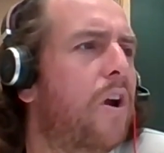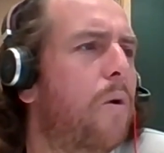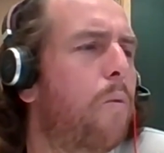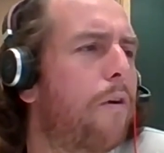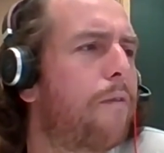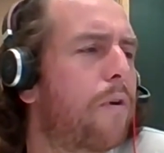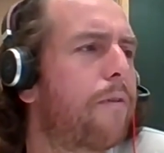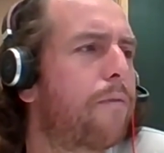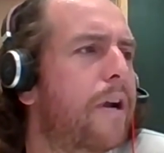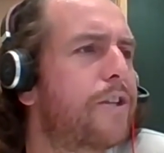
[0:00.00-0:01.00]

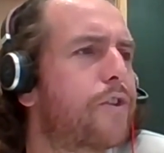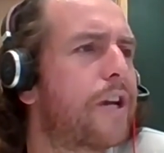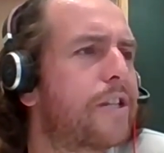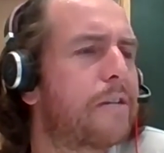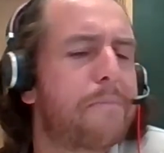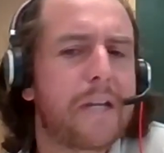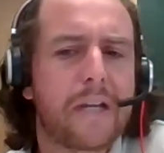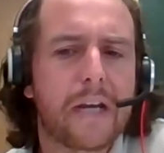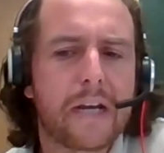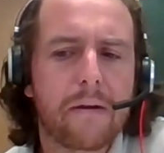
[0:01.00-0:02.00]
what interested
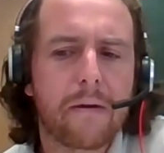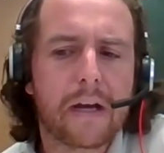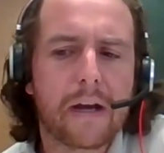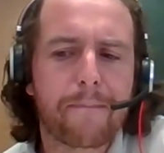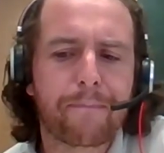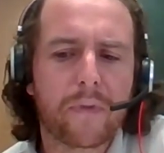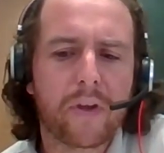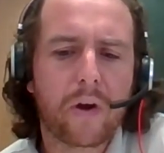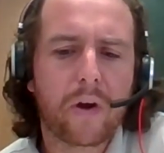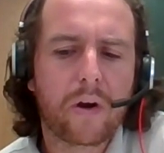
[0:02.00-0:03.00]
me and
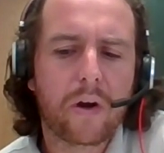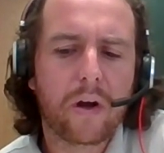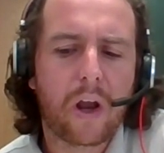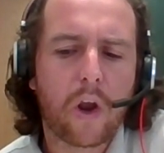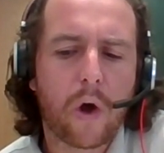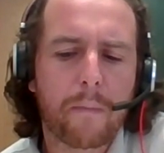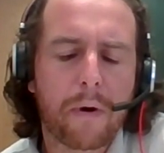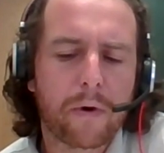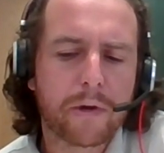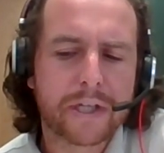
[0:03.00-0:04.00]
a lot about
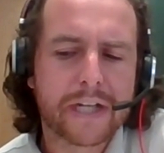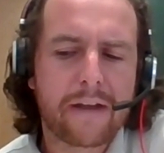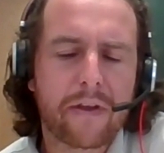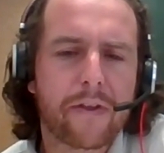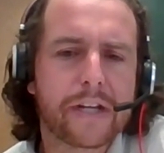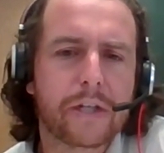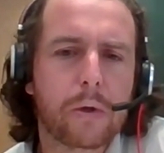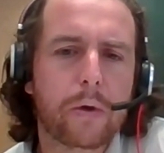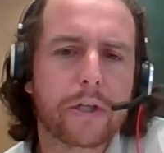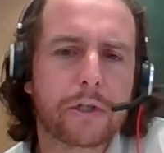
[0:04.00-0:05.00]
what you were saying the other day,
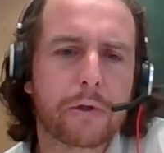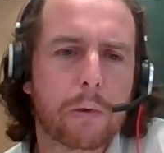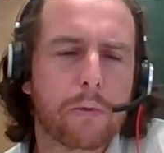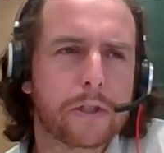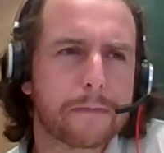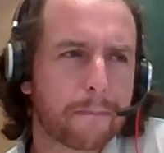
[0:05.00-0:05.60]
talking to Sean, was